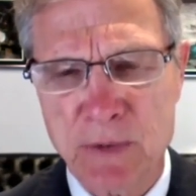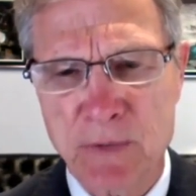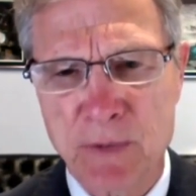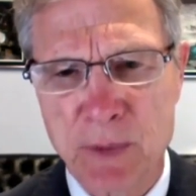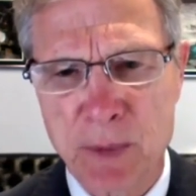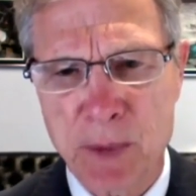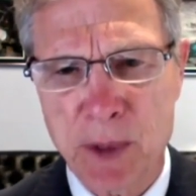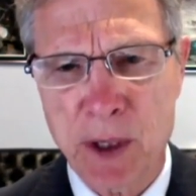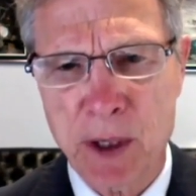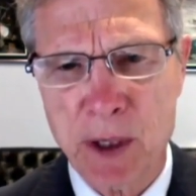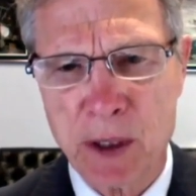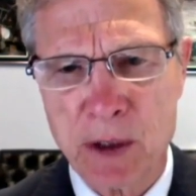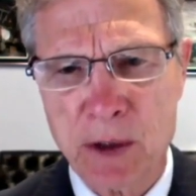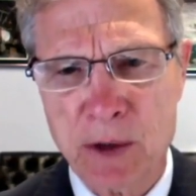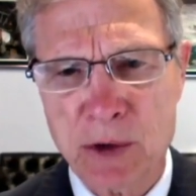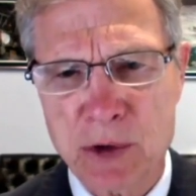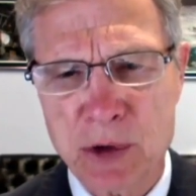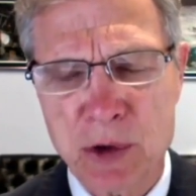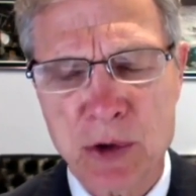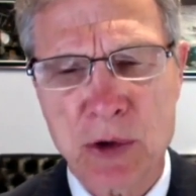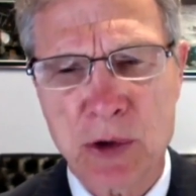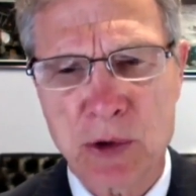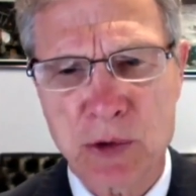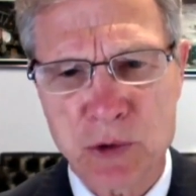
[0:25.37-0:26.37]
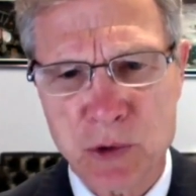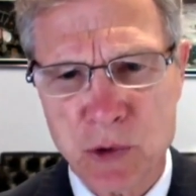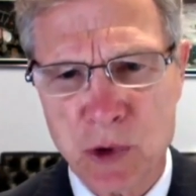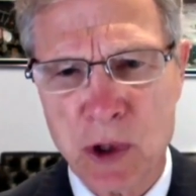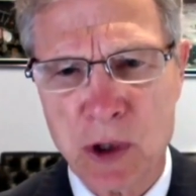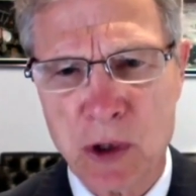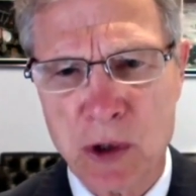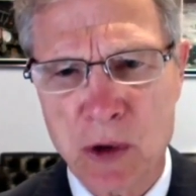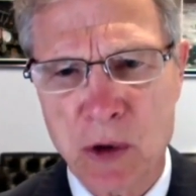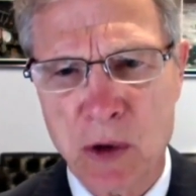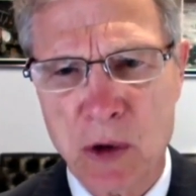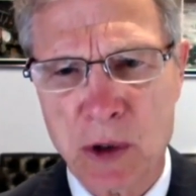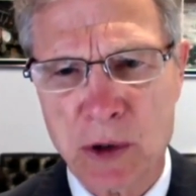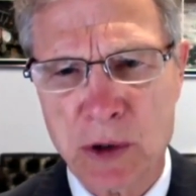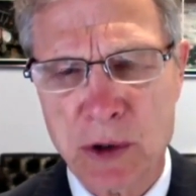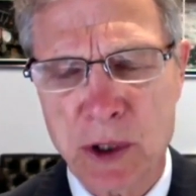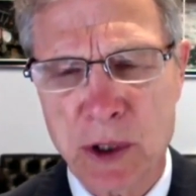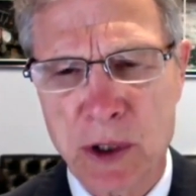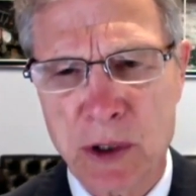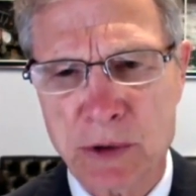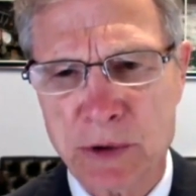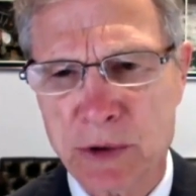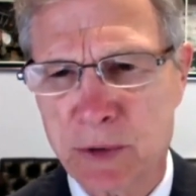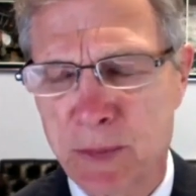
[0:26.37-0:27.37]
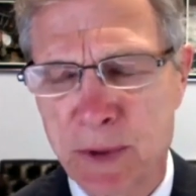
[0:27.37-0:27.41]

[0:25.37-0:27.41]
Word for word: of America to the drug cartels.